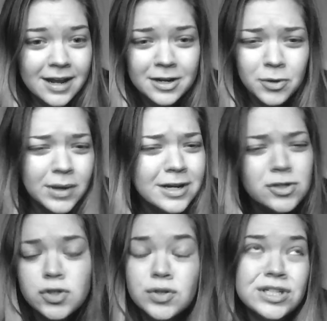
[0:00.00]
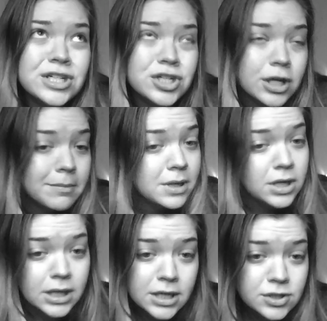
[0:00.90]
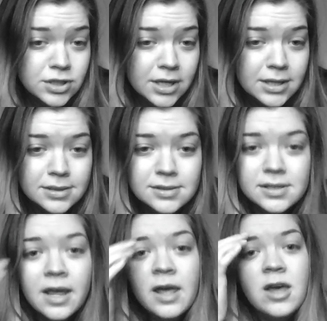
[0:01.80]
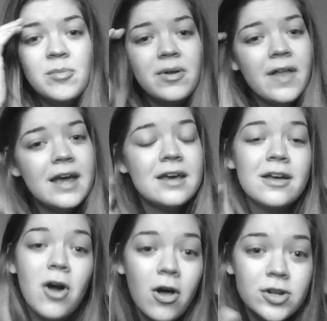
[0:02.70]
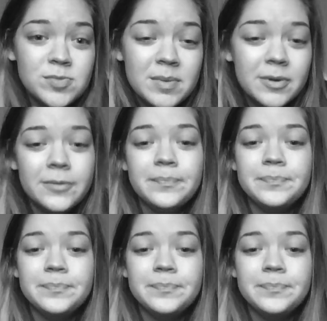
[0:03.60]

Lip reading: integrated strategic communications. But like college people,